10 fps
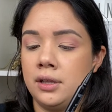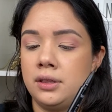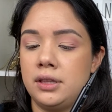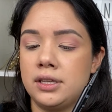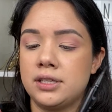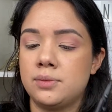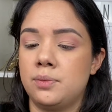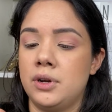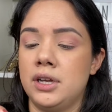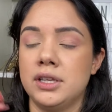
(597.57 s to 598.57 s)
This
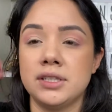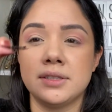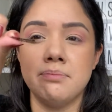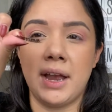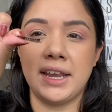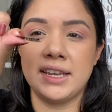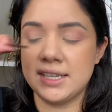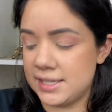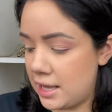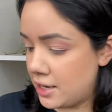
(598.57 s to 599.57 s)
was my
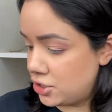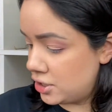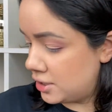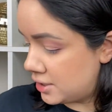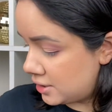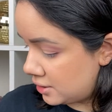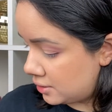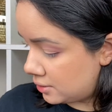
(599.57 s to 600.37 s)
Kiss Lashes.